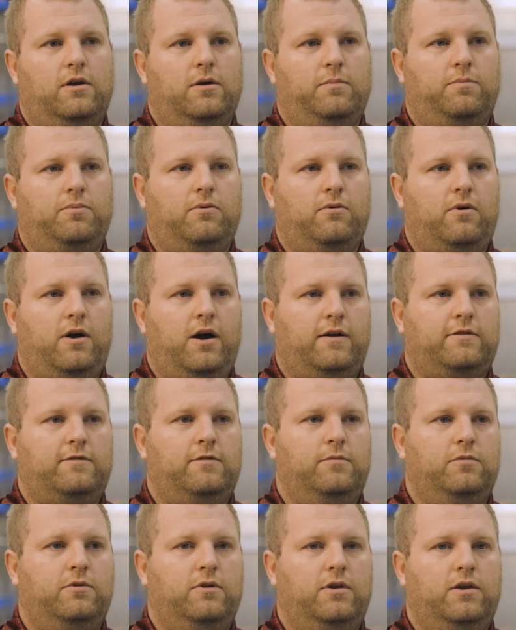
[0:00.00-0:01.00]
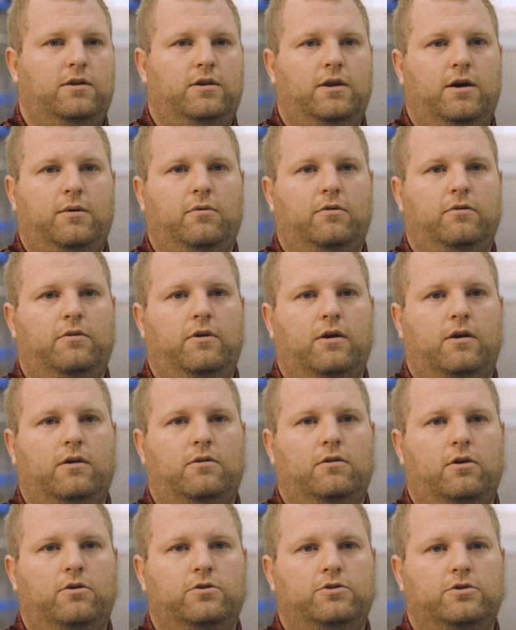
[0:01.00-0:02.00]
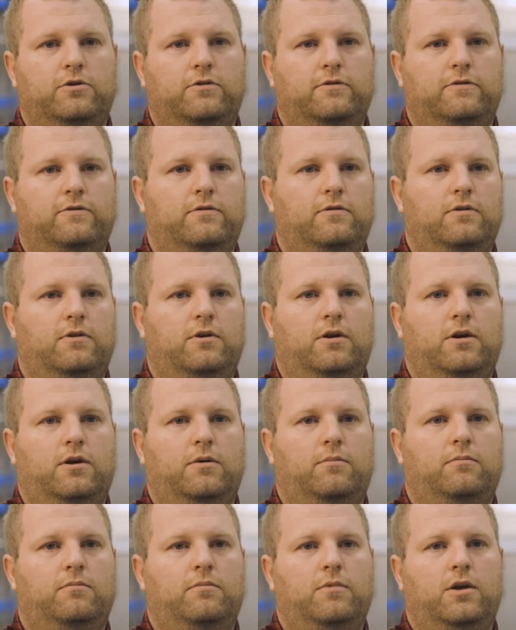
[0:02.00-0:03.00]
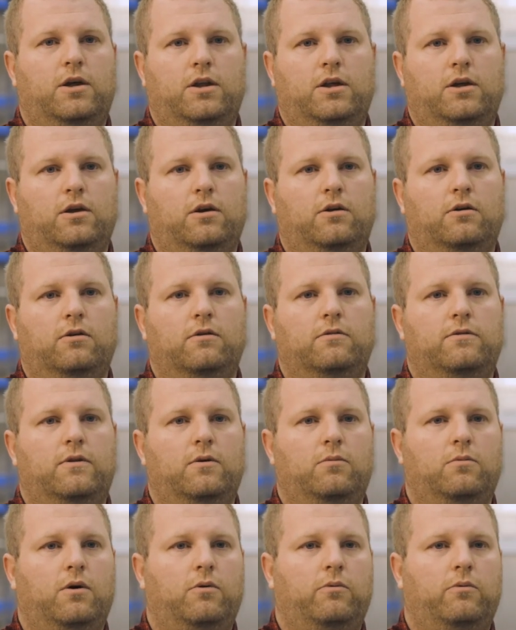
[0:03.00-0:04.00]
approximately double the enclosures in a year than what